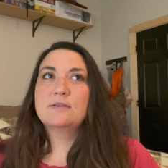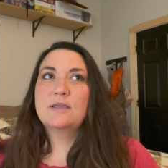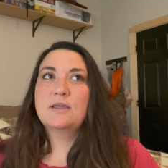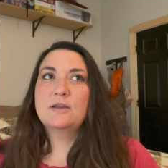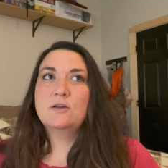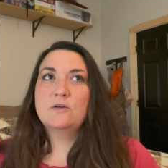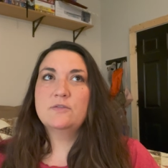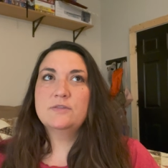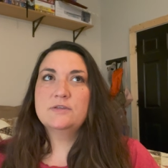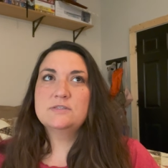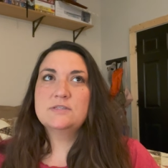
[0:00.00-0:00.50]
And
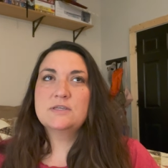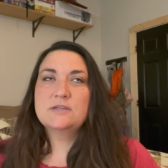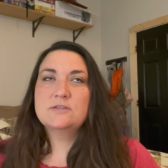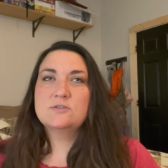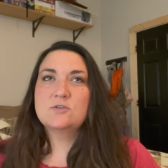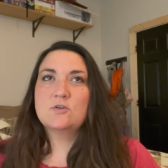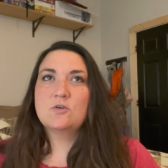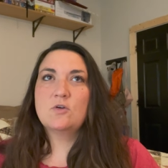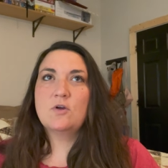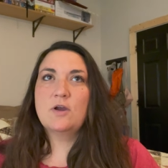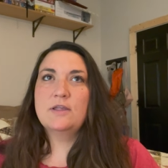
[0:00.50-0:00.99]
all these things
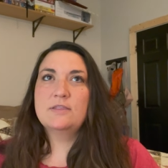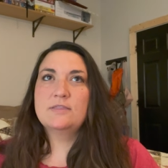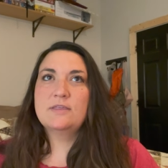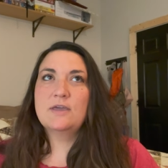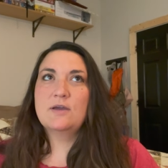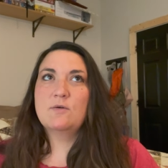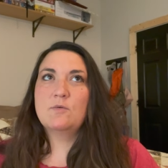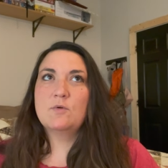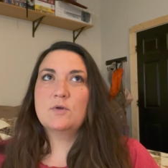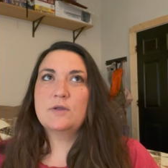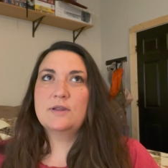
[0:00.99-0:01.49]
are great
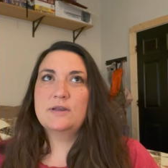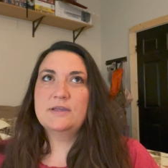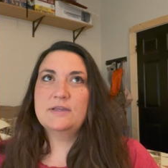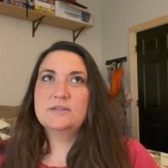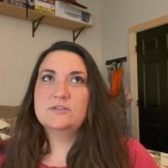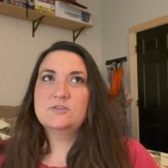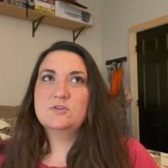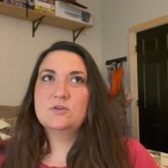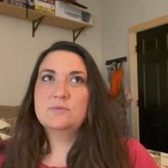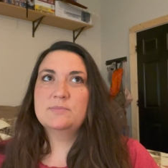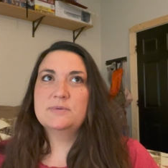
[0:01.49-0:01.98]
that we're getting
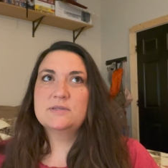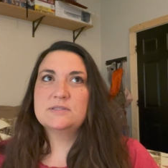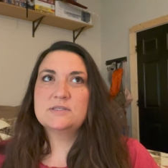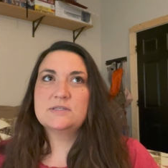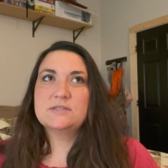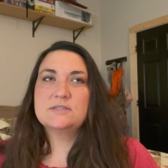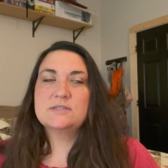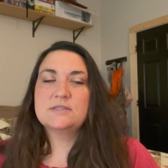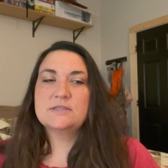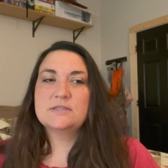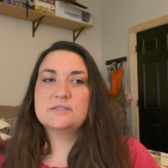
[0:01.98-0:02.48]
into a busy
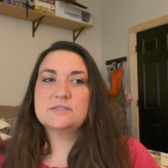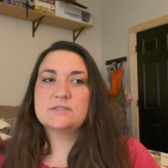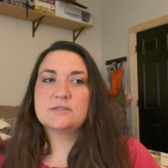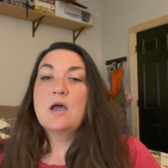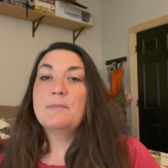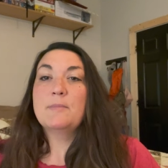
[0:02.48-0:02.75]
season.